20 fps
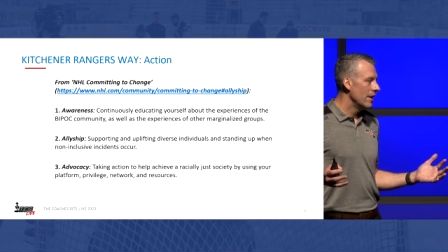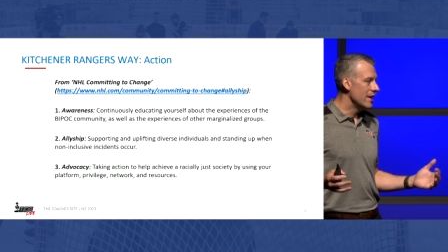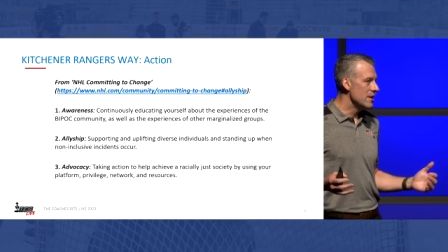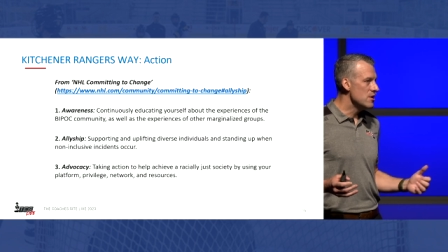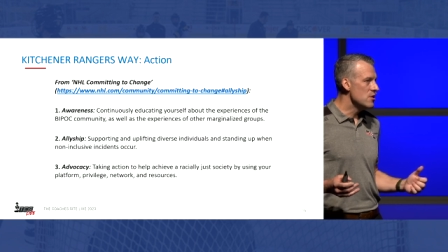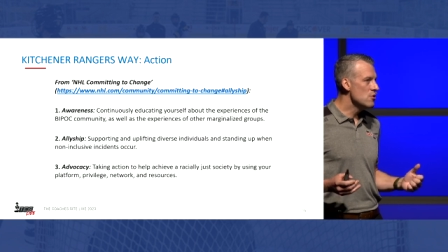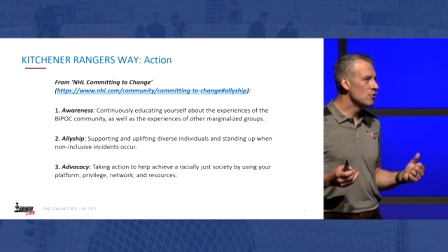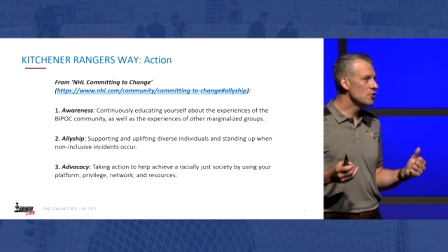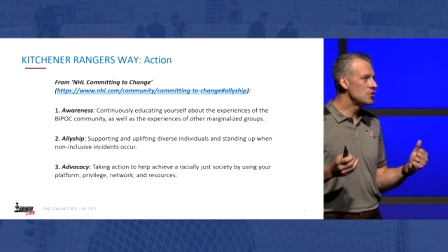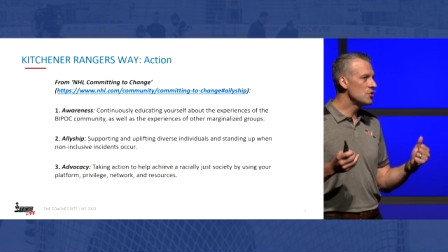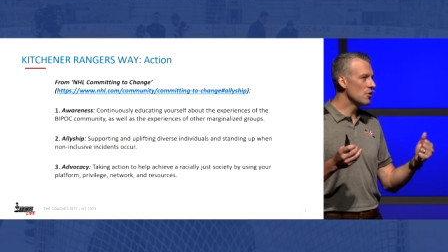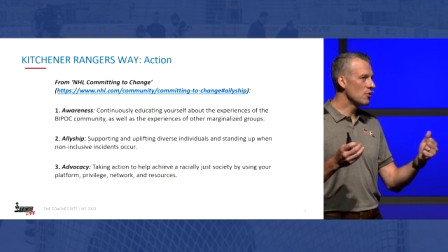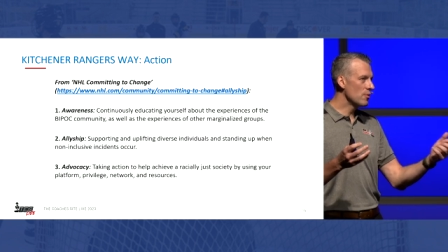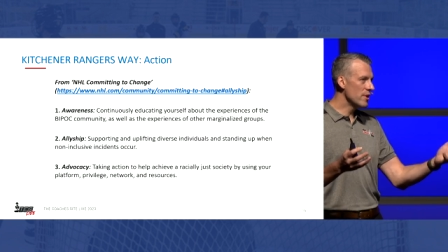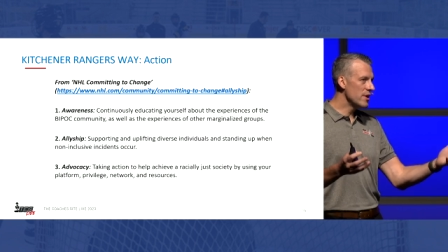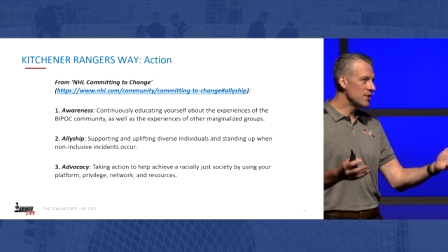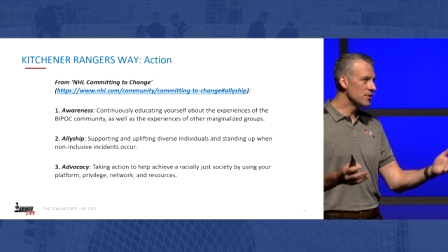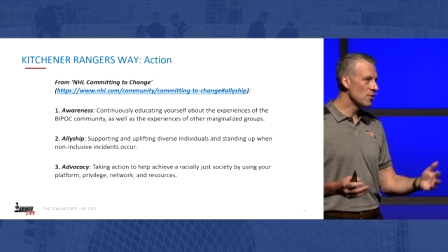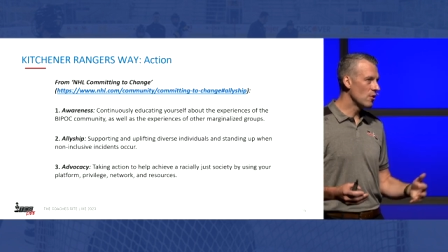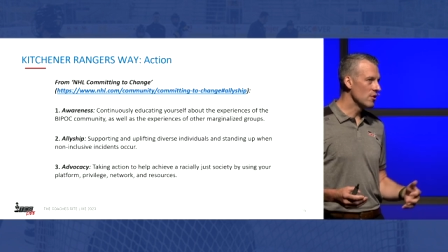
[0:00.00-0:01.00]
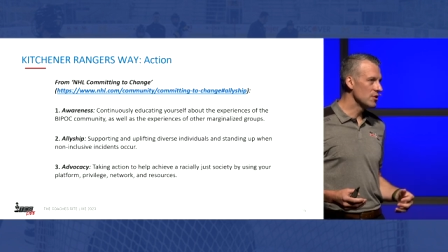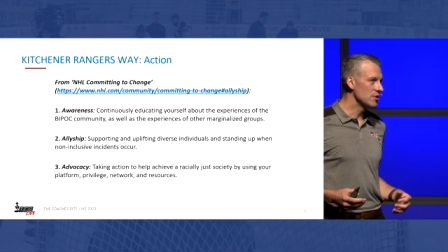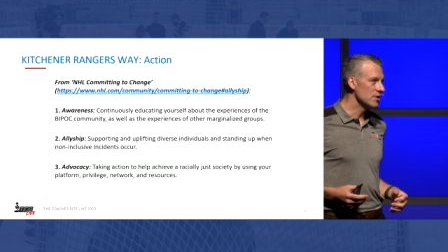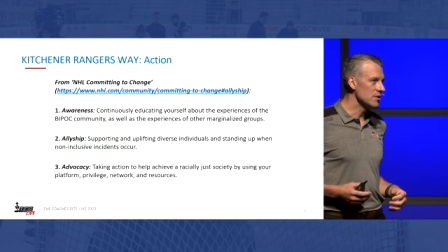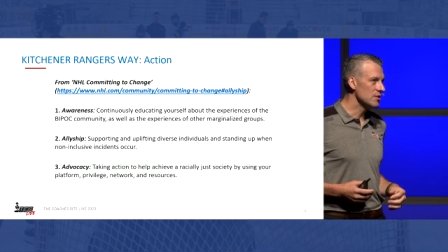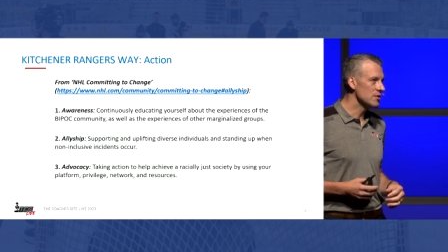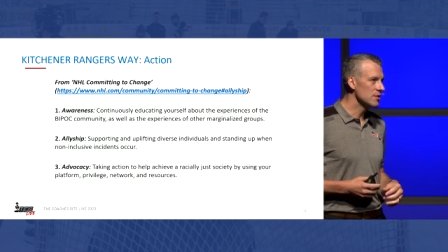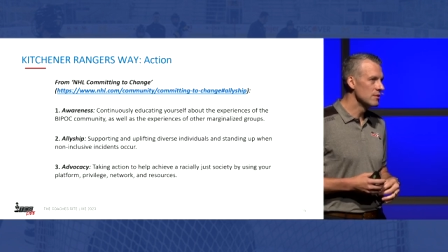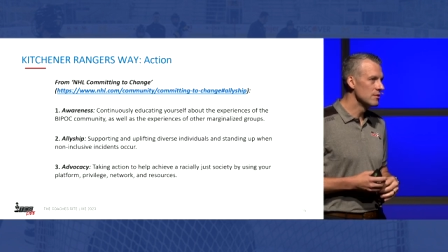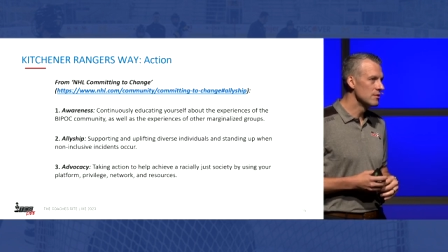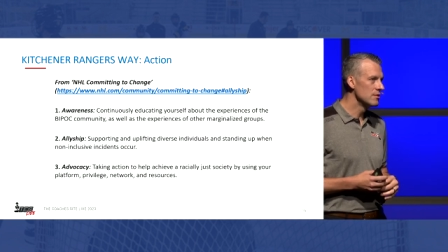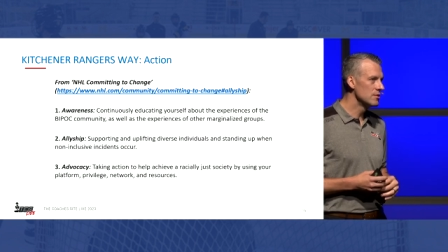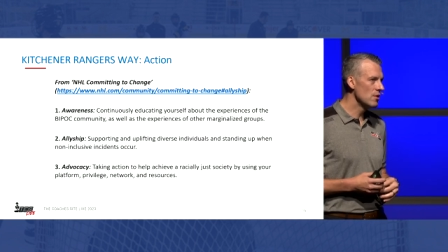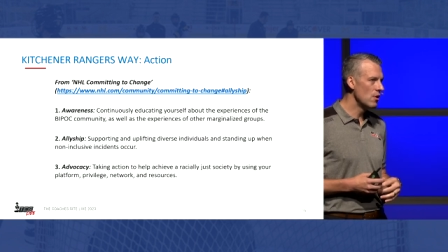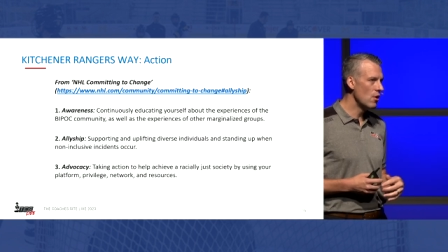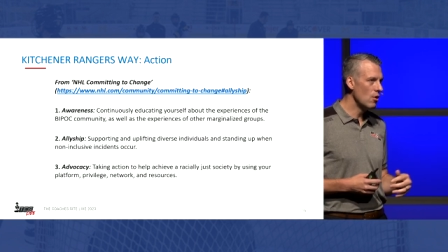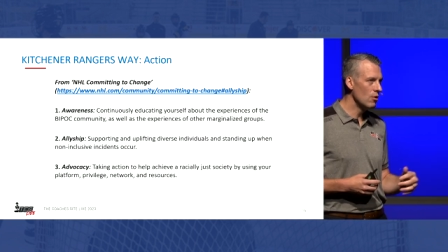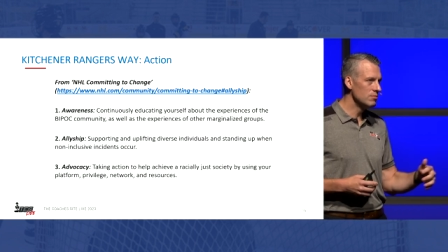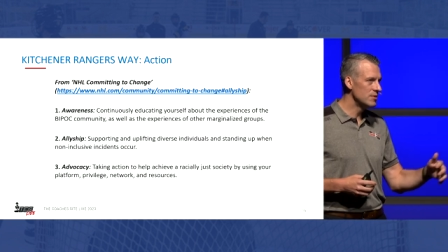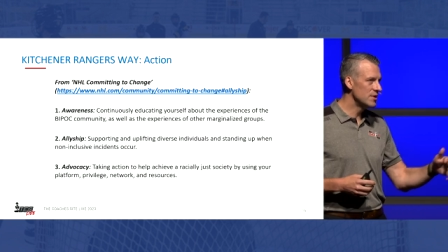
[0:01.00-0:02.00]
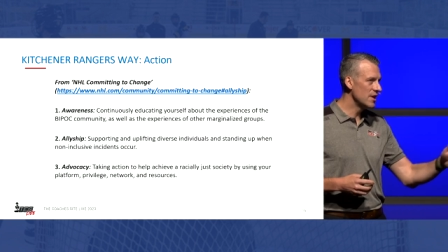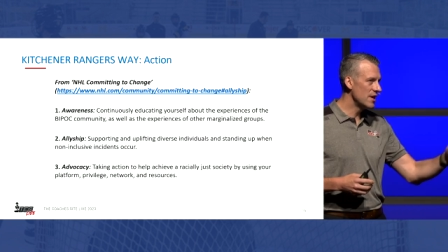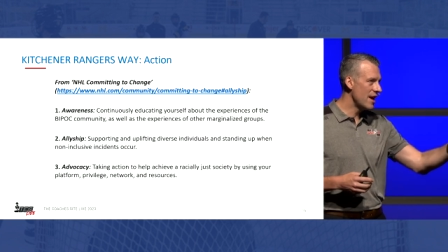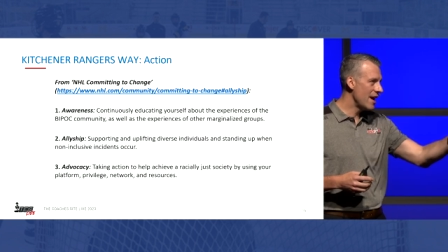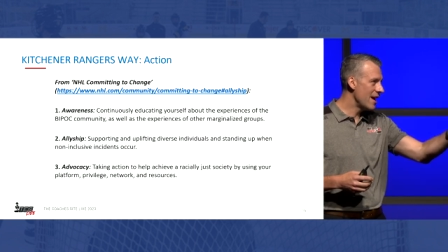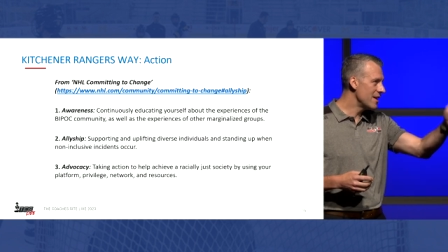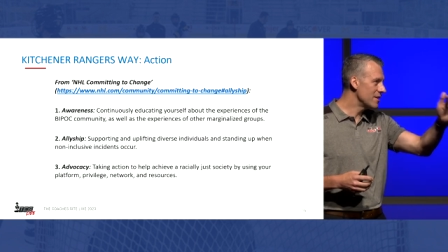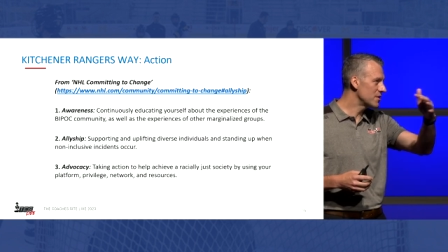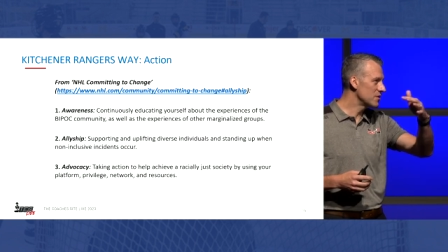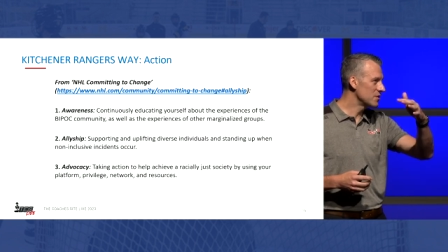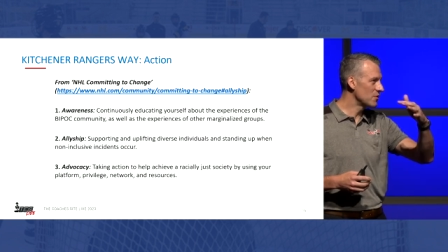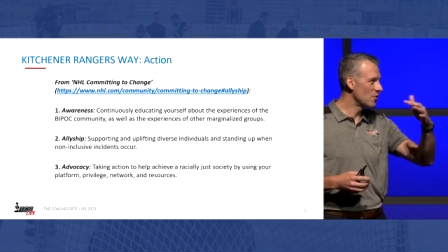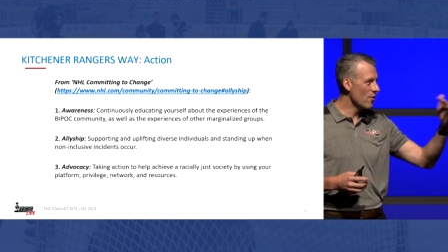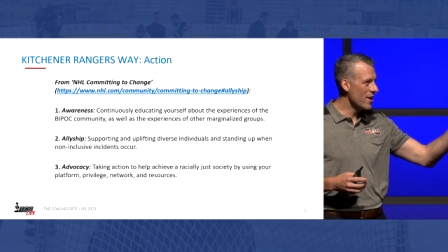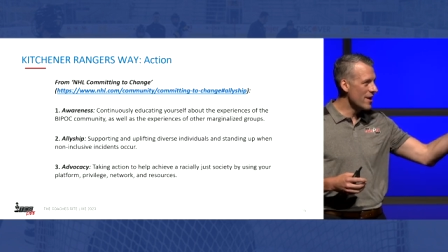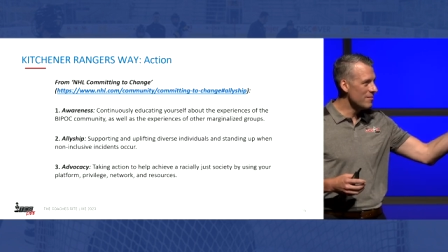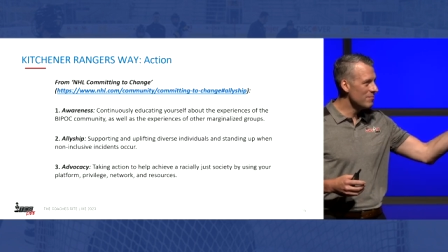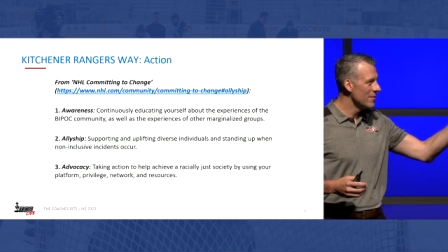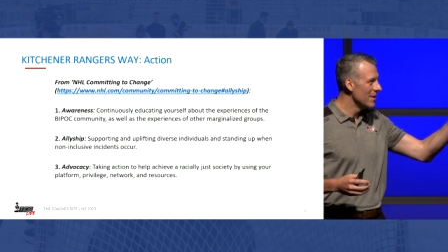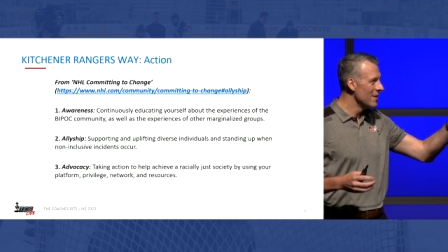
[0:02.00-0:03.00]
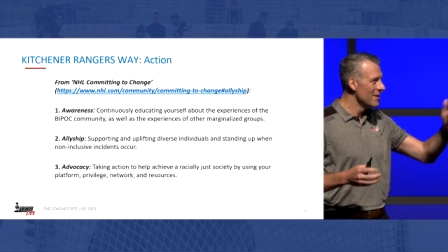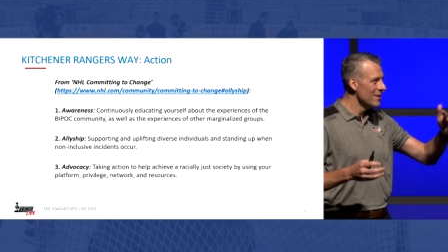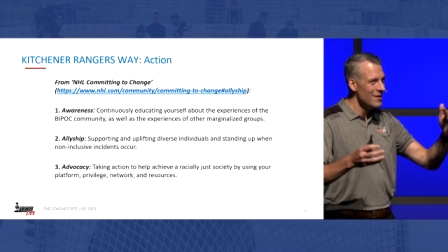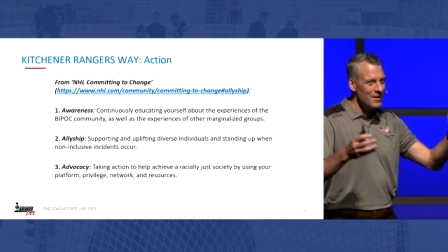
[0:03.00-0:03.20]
And use your resources. So today, this is great.